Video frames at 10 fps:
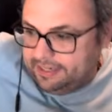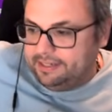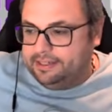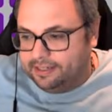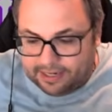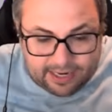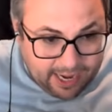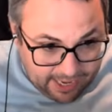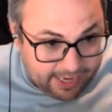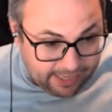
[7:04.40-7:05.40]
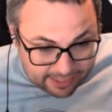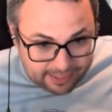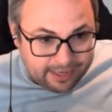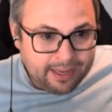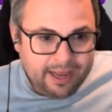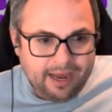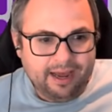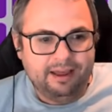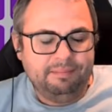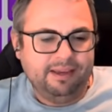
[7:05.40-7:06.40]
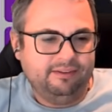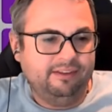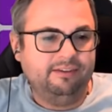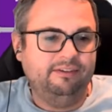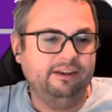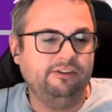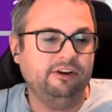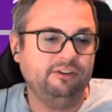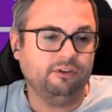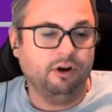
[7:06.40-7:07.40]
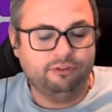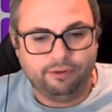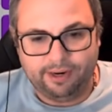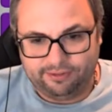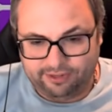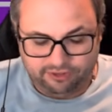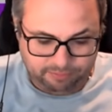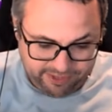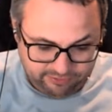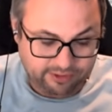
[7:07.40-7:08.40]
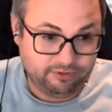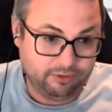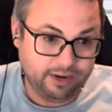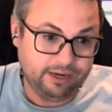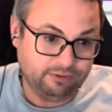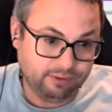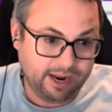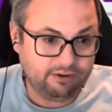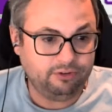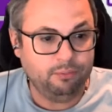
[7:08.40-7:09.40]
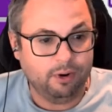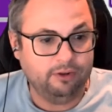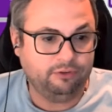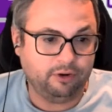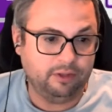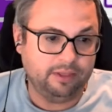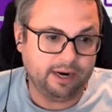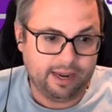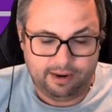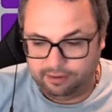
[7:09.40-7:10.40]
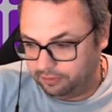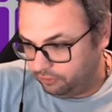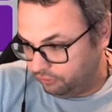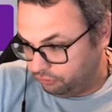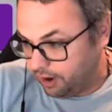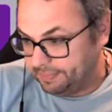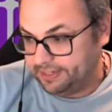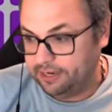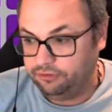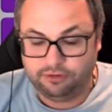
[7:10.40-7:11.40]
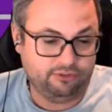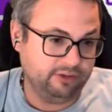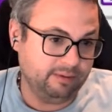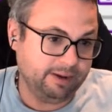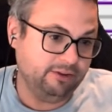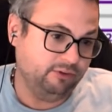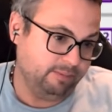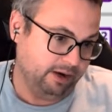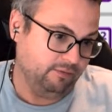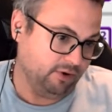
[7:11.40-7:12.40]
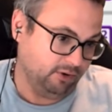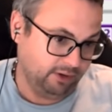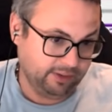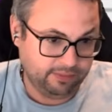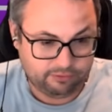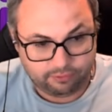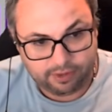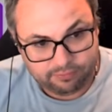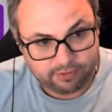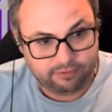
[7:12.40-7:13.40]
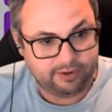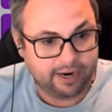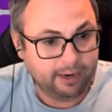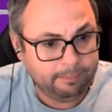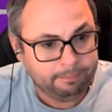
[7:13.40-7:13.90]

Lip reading: isn't a 9, because this digit is also in a 6x6 grid. So it actually was good that I traumatized Tristan by zooming over to look at this grid for a second.